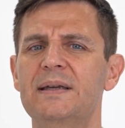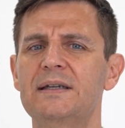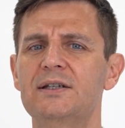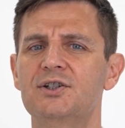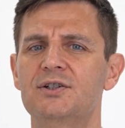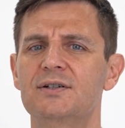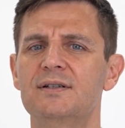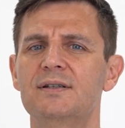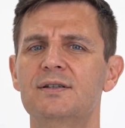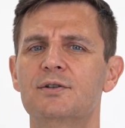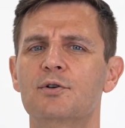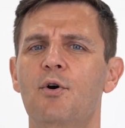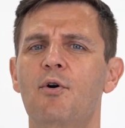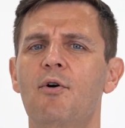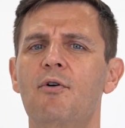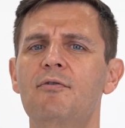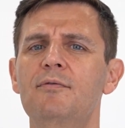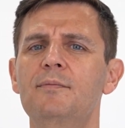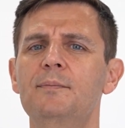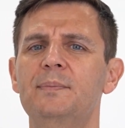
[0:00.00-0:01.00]
patients'
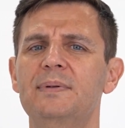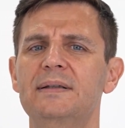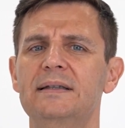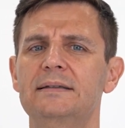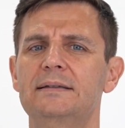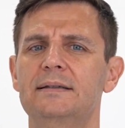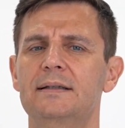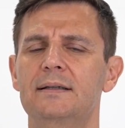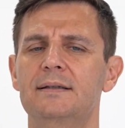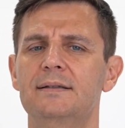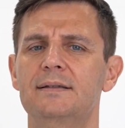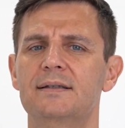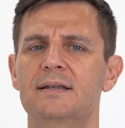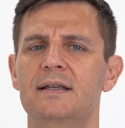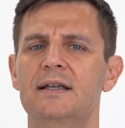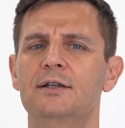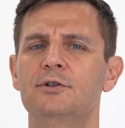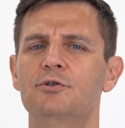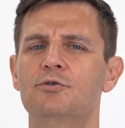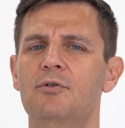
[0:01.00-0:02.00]
own platelets
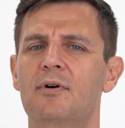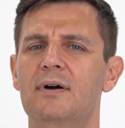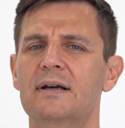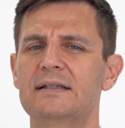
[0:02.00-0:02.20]
to